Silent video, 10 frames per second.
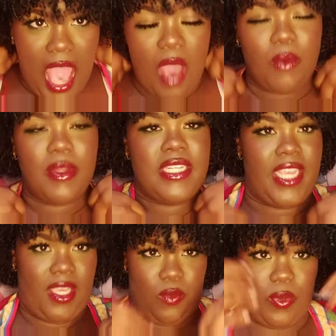I would
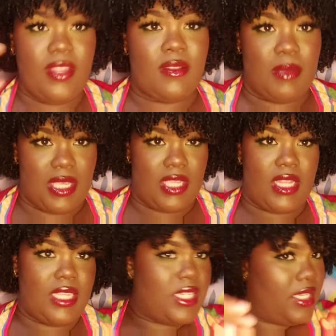take it with me,
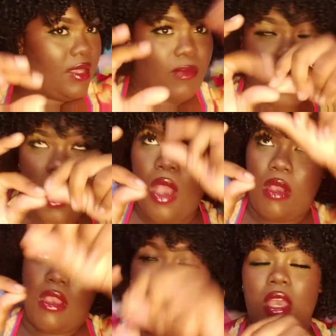like take them
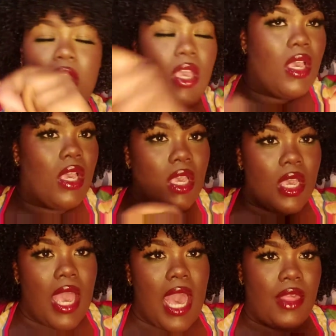down
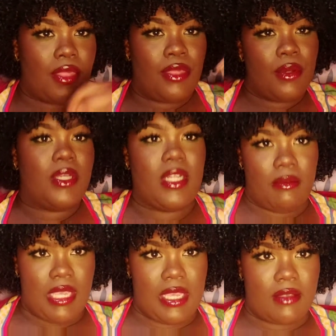and throw it
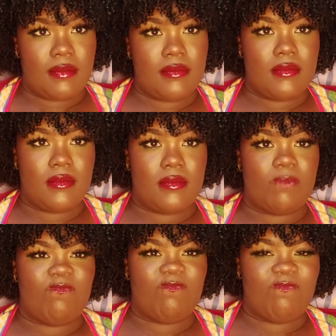away.
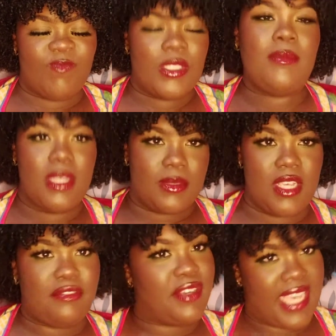Sometimes
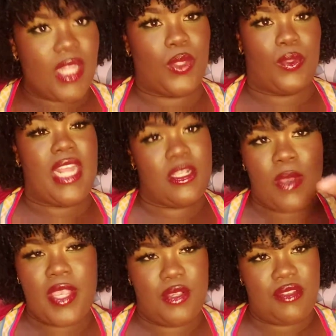I'd forget though. That's
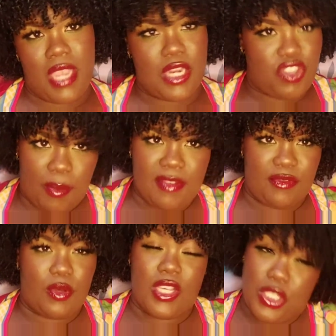why I used to get in trouble
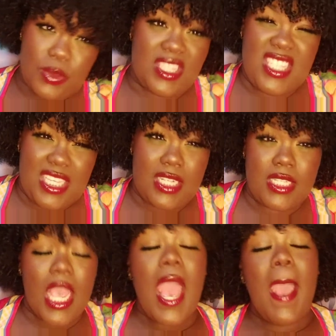for because she would see it.